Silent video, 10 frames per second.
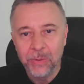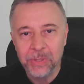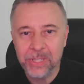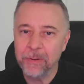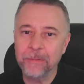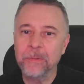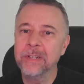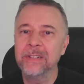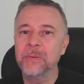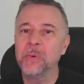What's up,
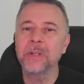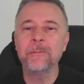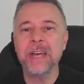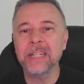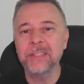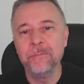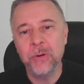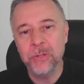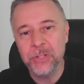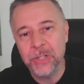everyone? Welcome back to
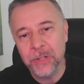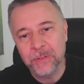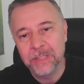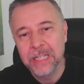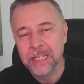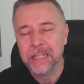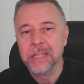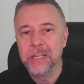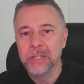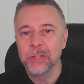Mo the Show.
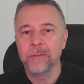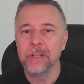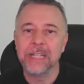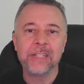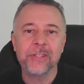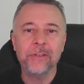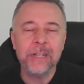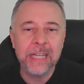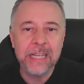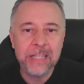So, for the last
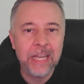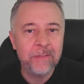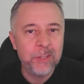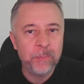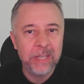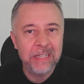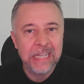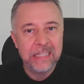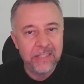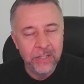30 days, I haven't spent
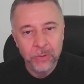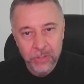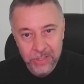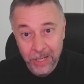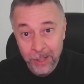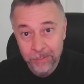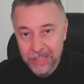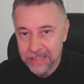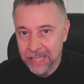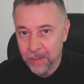a single
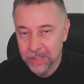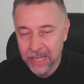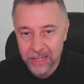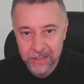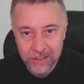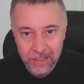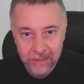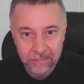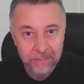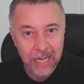stub in Diamond Dynasty.
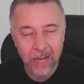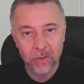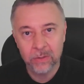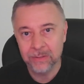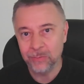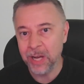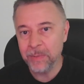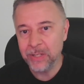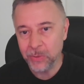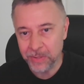Now, why
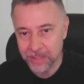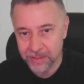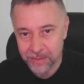am I doing this?